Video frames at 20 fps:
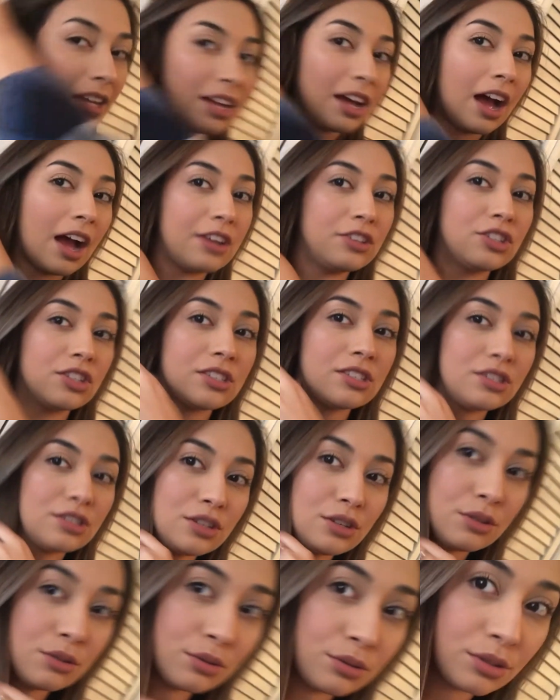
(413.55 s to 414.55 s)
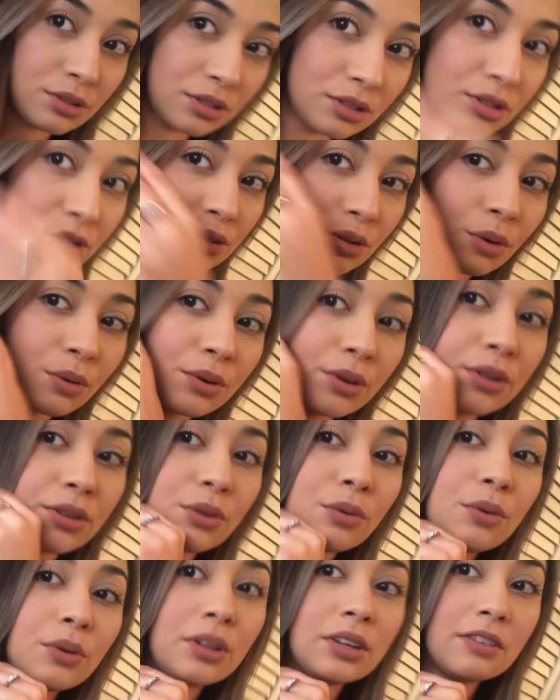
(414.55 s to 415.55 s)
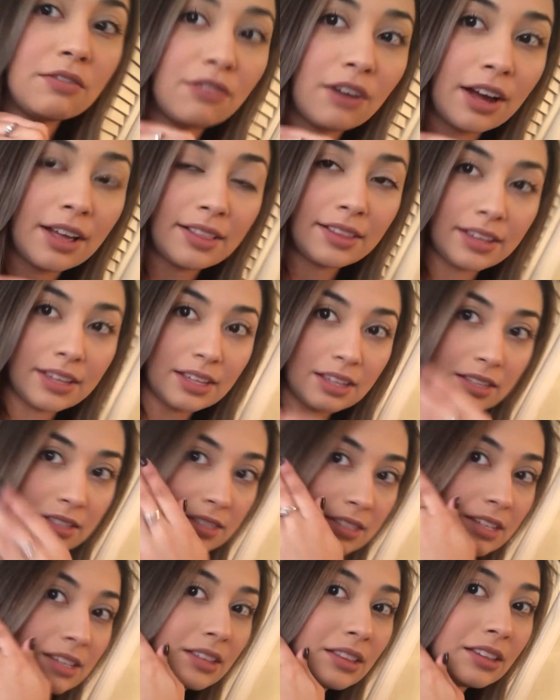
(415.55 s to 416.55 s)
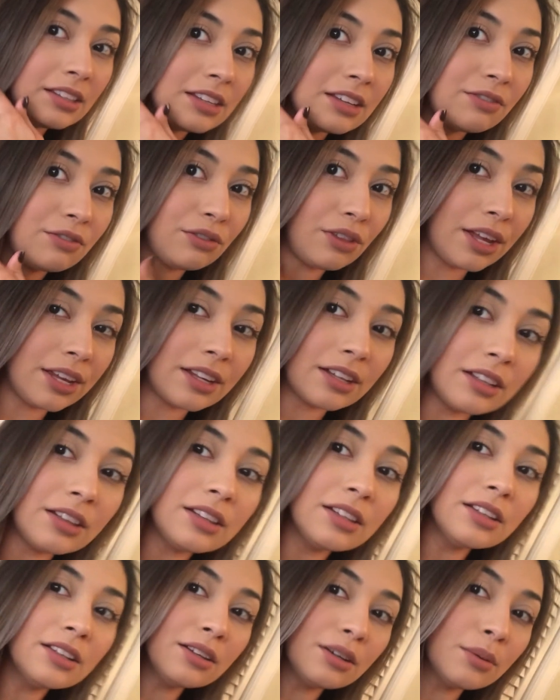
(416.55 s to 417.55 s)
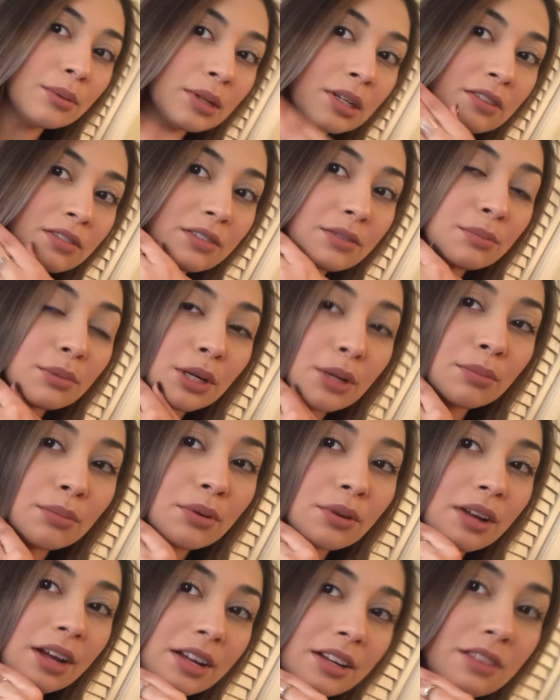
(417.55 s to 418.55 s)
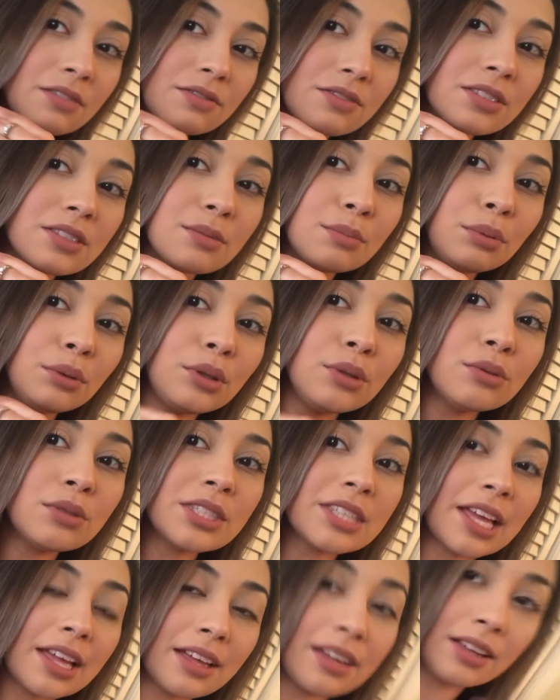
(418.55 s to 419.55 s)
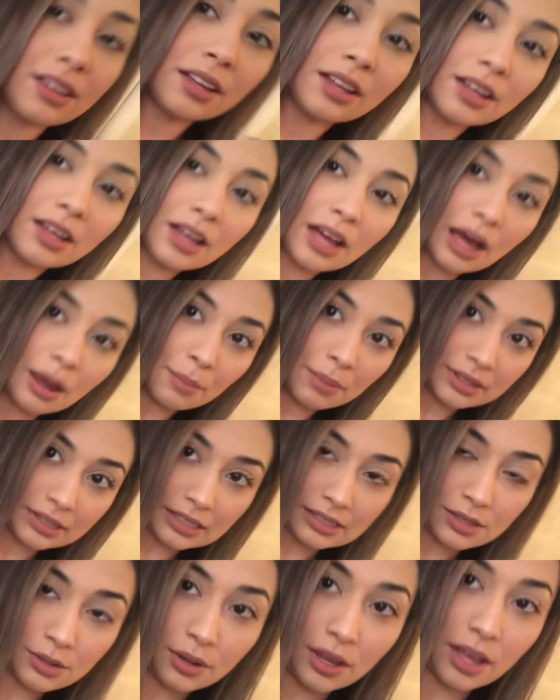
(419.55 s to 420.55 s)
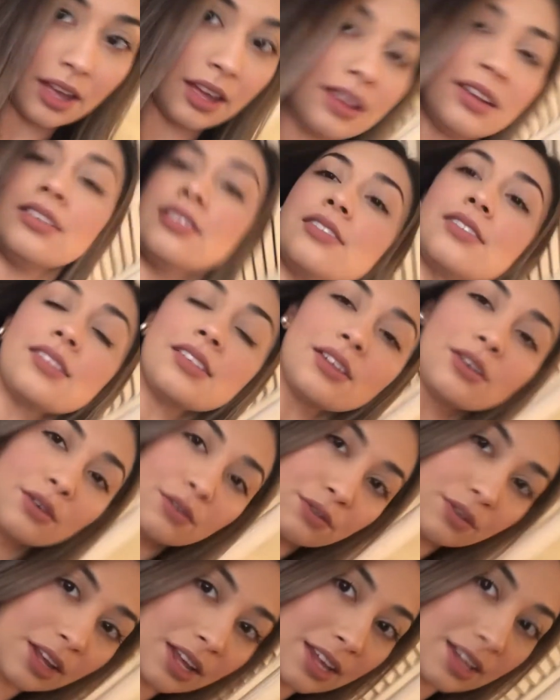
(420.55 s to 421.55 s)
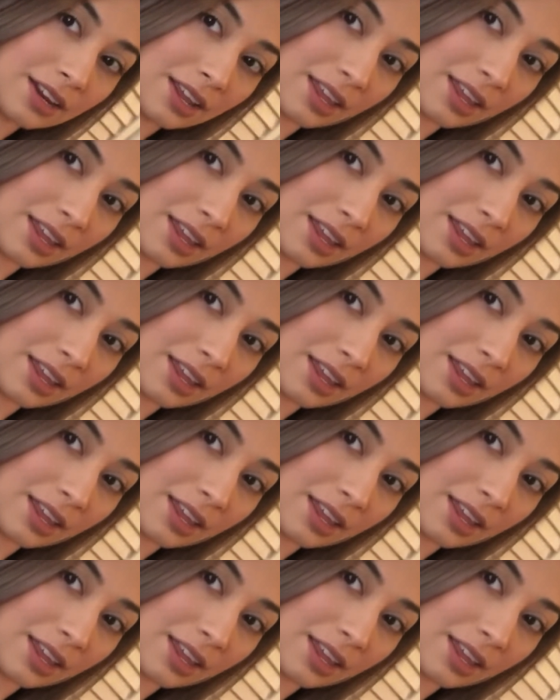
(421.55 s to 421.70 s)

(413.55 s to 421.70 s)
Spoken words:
I just used the toner, the Cooling Violet. It did leave like a little bit of a purple kind of blue tint, but that's okay because it'll fade,